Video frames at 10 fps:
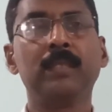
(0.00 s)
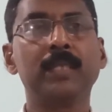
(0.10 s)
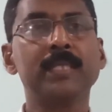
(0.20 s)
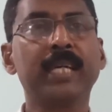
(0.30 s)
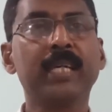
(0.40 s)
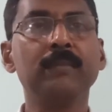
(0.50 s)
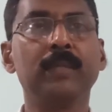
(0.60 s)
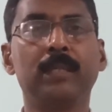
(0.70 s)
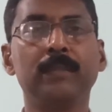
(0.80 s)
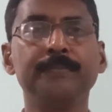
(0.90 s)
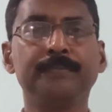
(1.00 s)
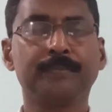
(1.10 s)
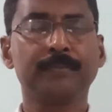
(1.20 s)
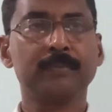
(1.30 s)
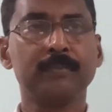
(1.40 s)
The second one
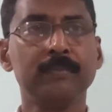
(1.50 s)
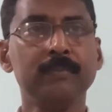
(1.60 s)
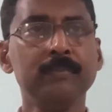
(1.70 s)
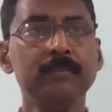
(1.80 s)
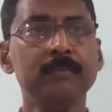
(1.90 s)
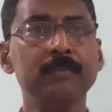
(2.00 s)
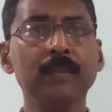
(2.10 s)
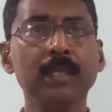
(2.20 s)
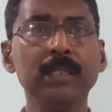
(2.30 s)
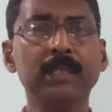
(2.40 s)
is